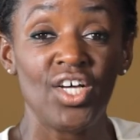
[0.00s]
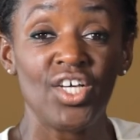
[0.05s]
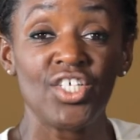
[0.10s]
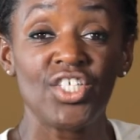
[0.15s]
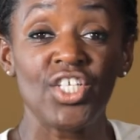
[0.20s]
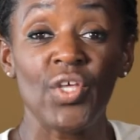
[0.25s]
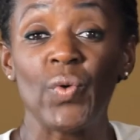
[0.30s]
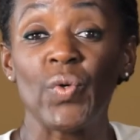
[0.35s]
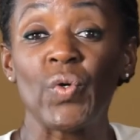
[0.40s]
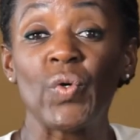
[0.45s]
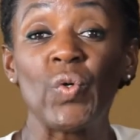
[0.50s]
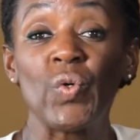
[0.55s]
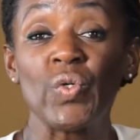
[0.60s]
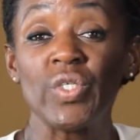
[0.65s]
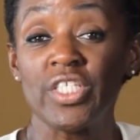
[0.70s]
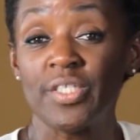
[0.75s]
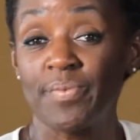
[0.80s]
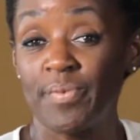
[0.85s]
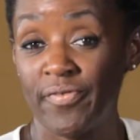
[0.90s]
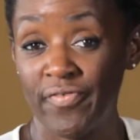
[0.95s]
So
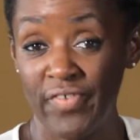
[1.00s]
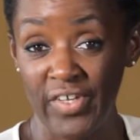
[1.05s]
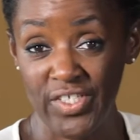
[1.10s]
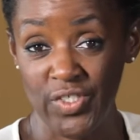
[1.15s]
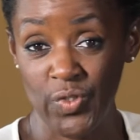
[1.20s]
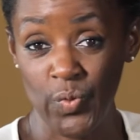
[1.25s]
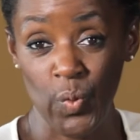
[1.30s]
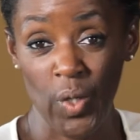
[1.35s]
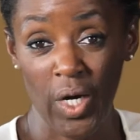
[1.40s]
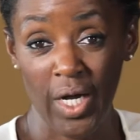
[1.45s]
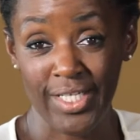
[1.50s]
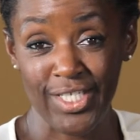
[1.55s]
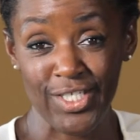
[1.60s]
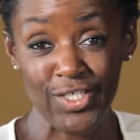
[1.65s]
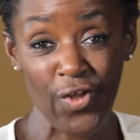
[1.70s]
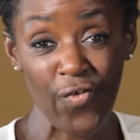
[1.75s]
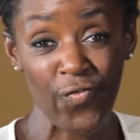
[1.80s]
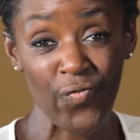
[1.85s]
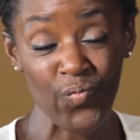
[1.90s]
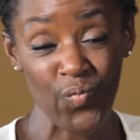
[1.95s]
according to Professor White, it's
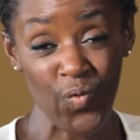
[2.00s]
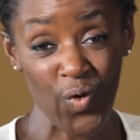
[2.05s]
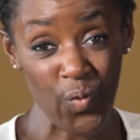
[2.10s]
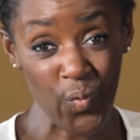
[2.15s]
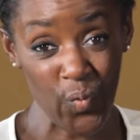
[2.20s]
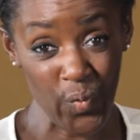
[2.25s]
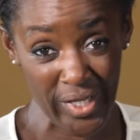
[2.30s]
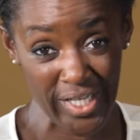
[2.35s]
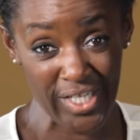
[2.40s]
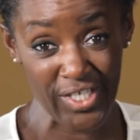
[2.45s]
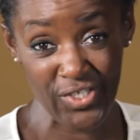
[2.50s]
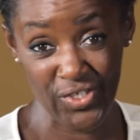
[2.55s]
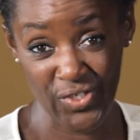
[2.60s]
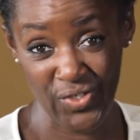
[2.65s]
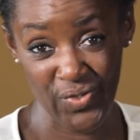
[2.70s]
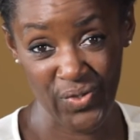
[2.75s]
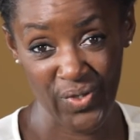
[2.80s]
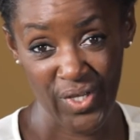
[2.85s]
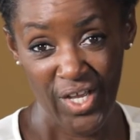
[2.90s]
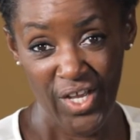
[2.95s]
often what we
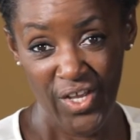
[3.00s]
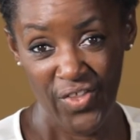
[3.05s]
do